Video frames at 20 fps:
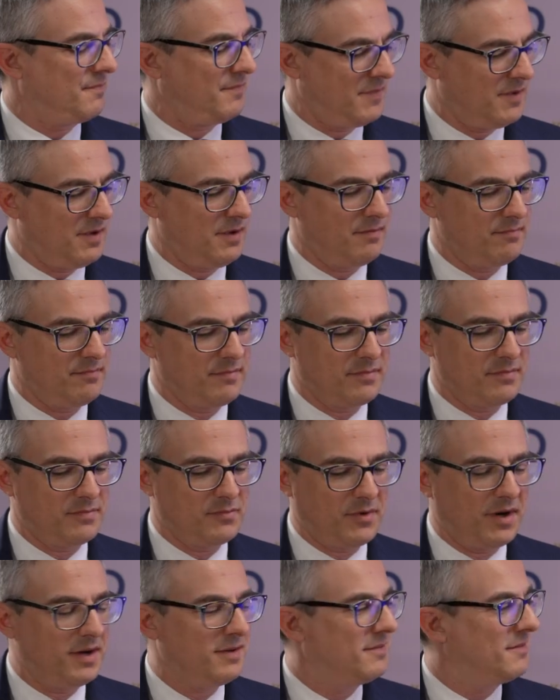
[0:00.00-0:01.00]
Yeah.
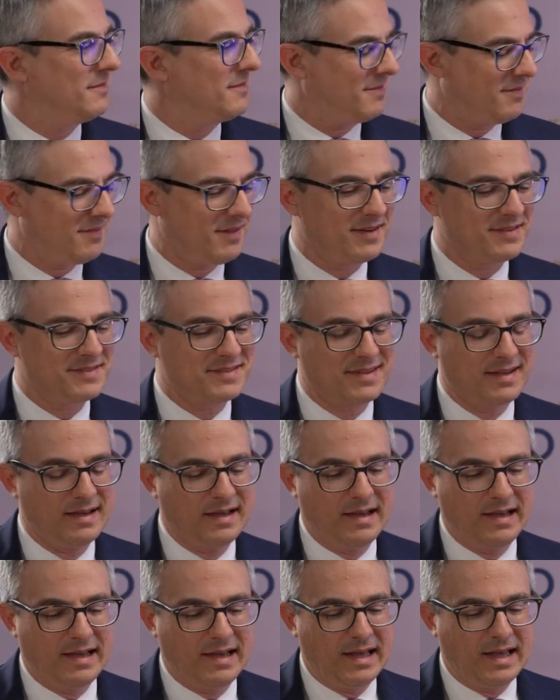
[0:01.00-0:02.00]
Great, thanks.
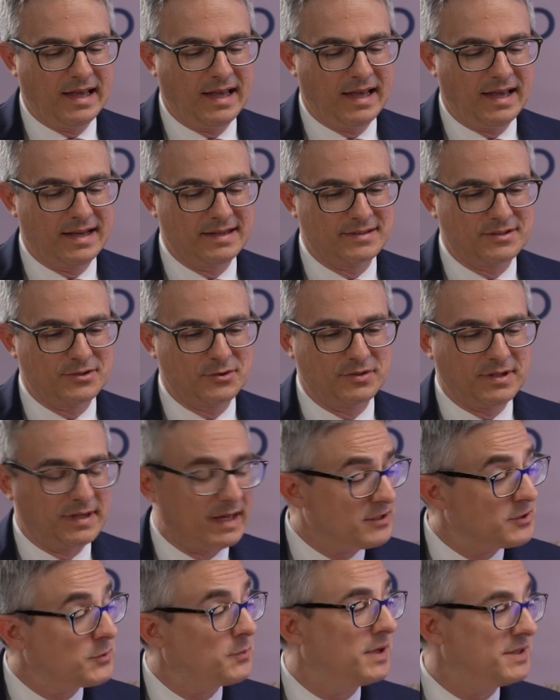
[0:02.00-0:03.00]
And so the
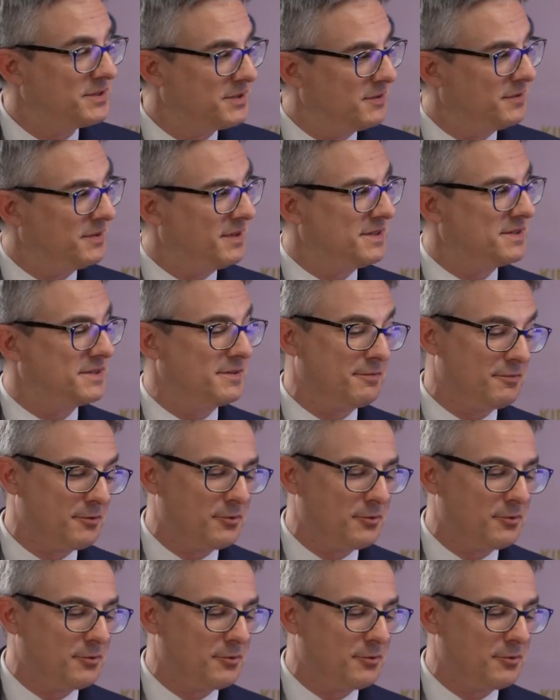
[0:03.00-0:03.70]
next question is, of